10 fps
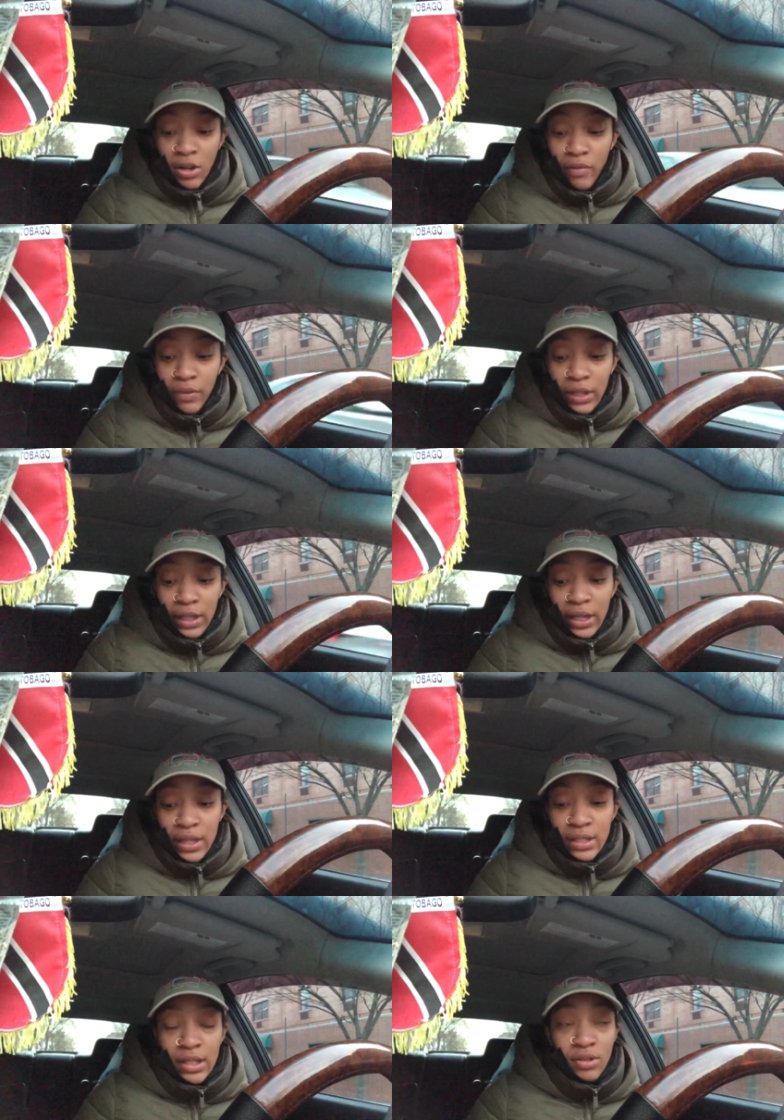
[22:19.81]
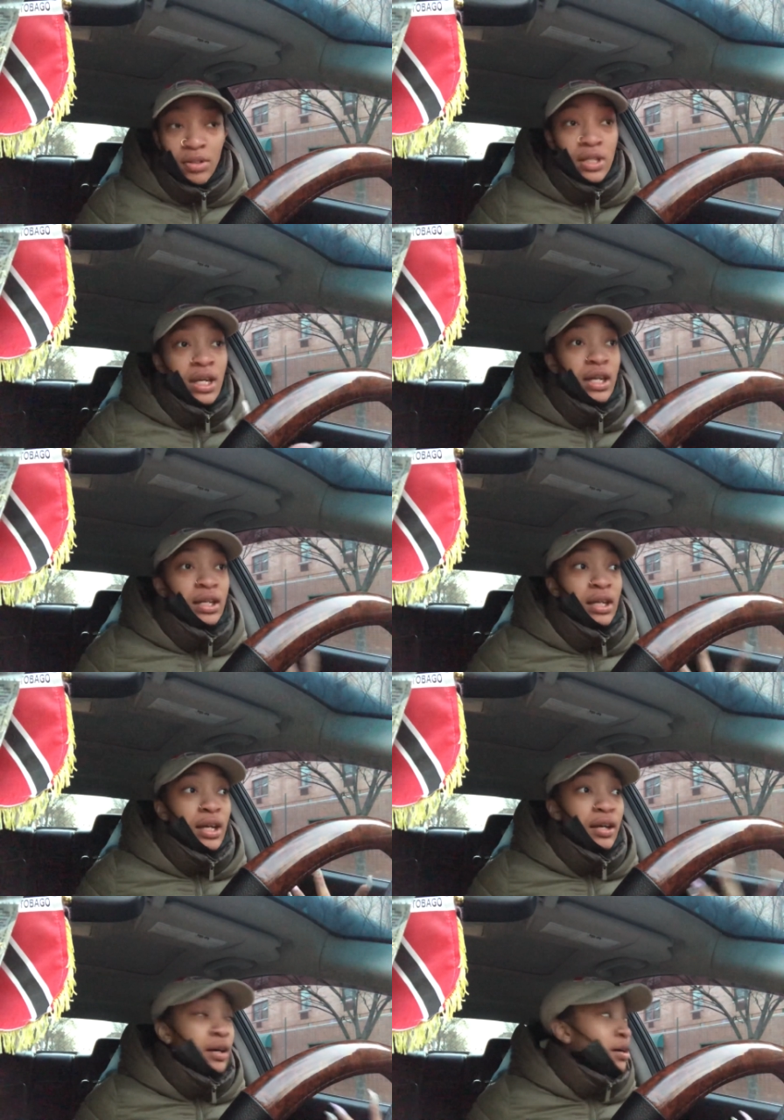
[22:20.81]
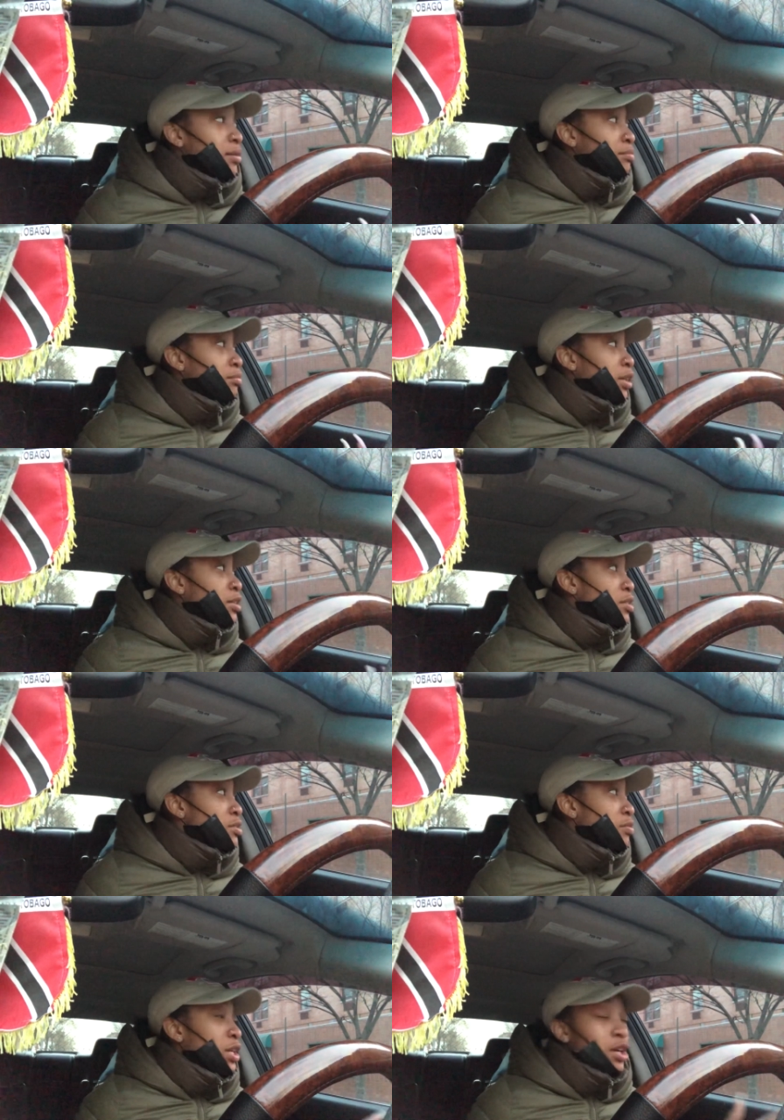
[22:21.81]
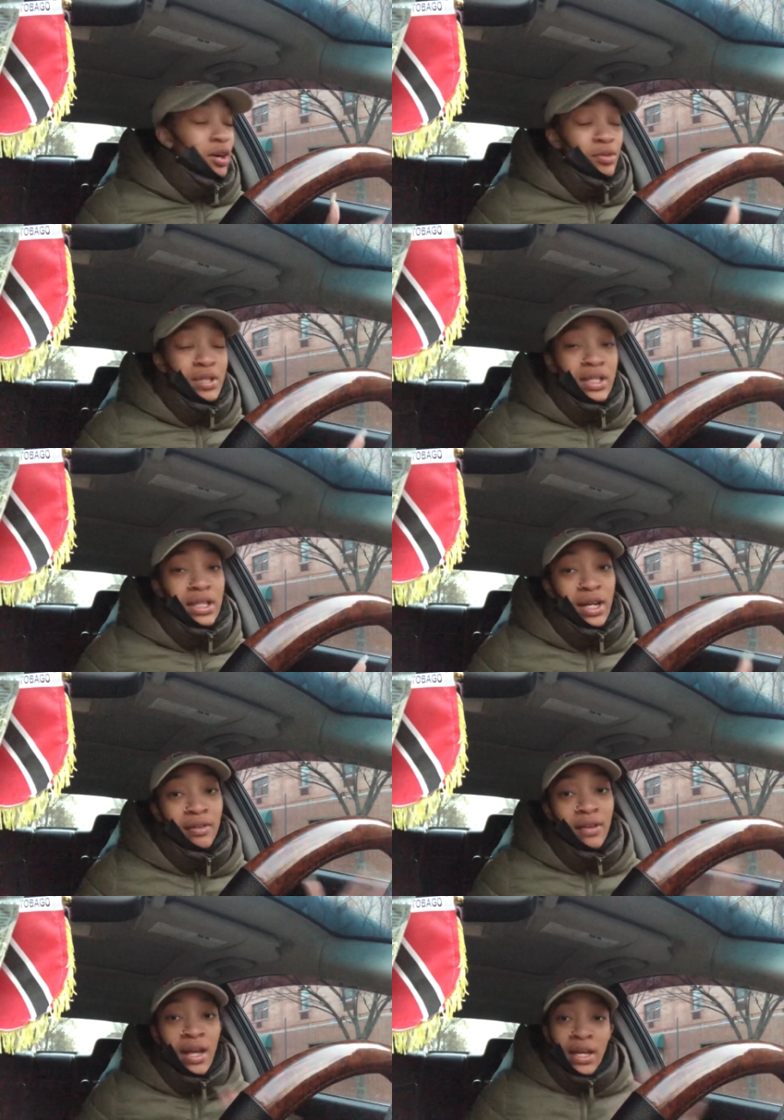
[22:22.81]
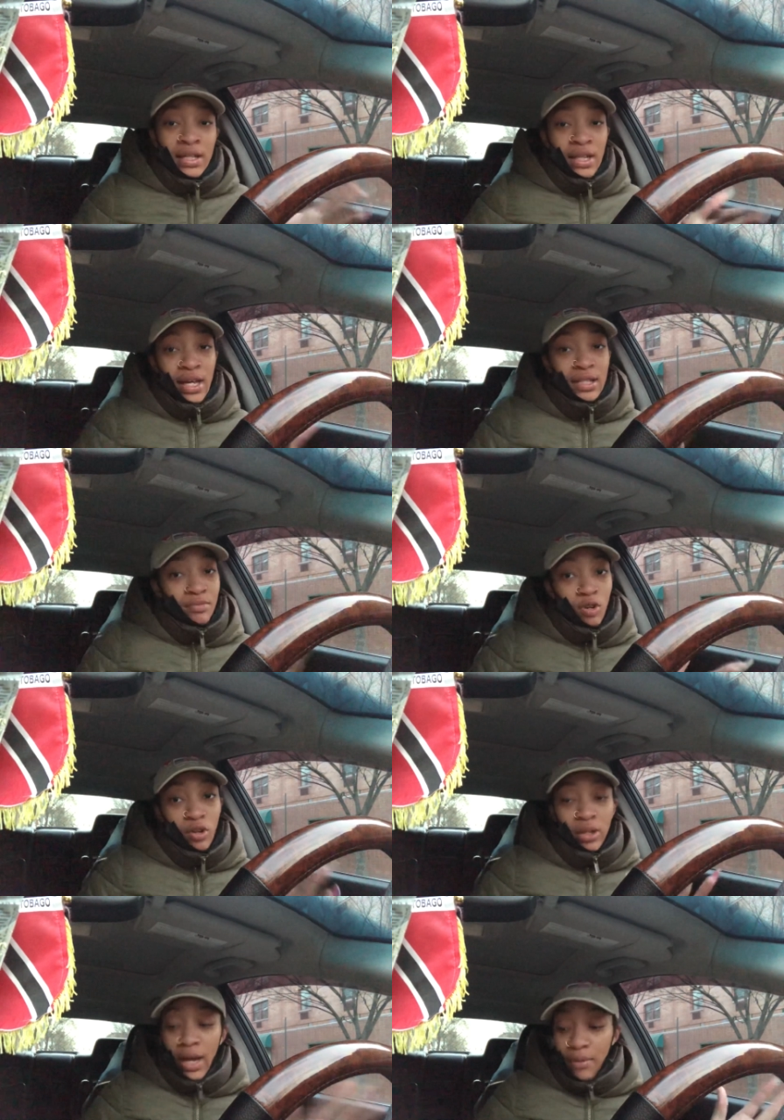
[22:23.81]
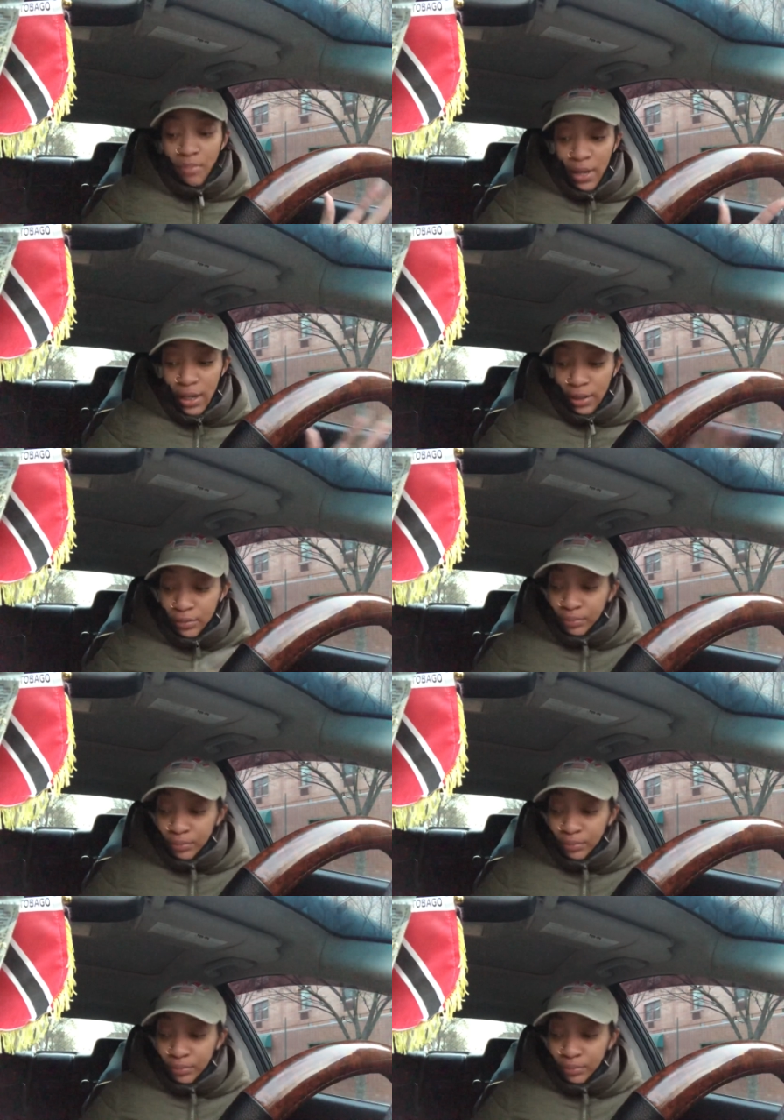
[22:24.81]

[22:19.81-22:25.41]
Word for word: Hopefully the kids could use it and the kid, um, adults could wear the coats and stuff. Something small, nothing big.